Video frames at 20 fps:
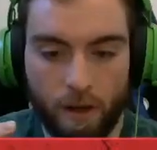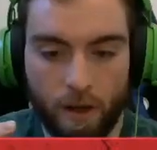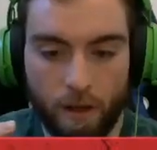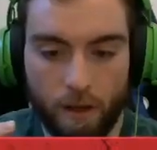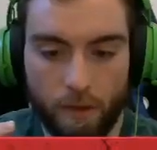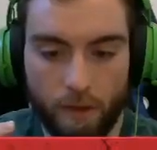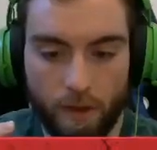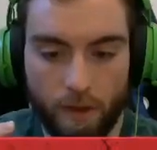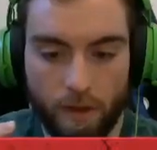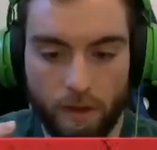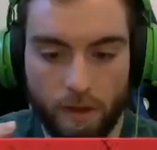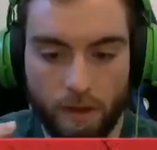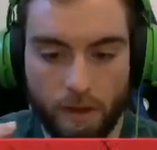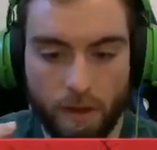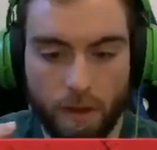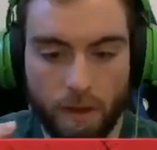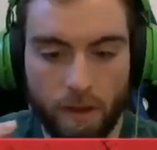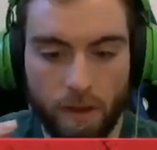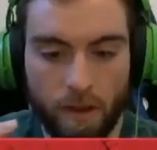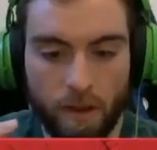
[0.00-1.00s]
Can we get the
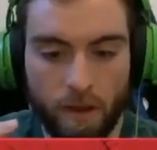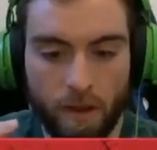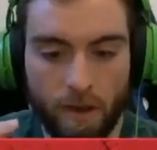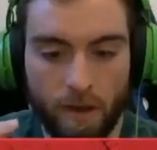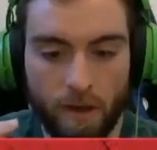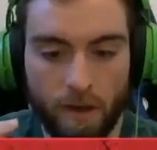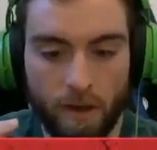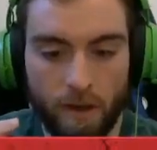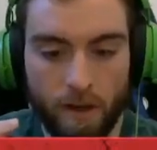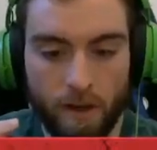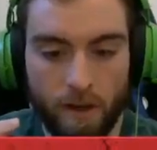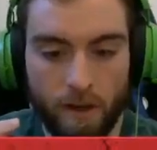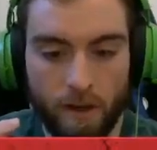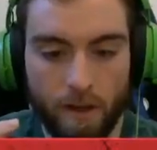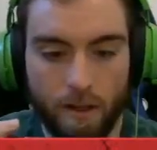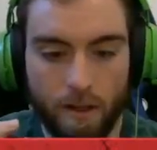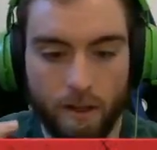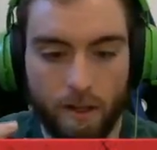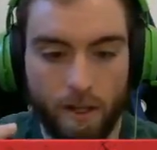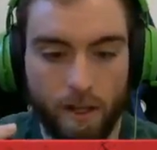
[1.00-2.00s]
Leon? Uh,
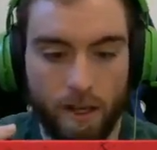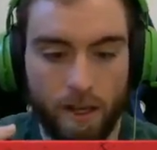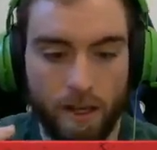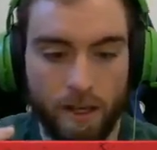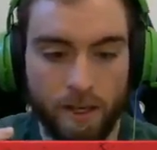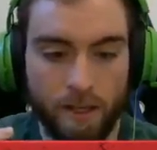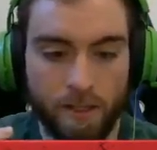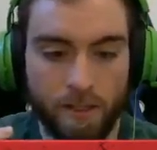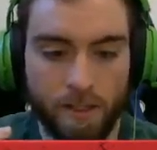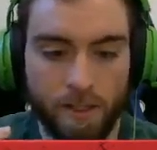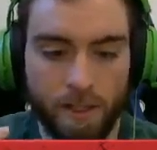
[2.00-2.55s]
nice,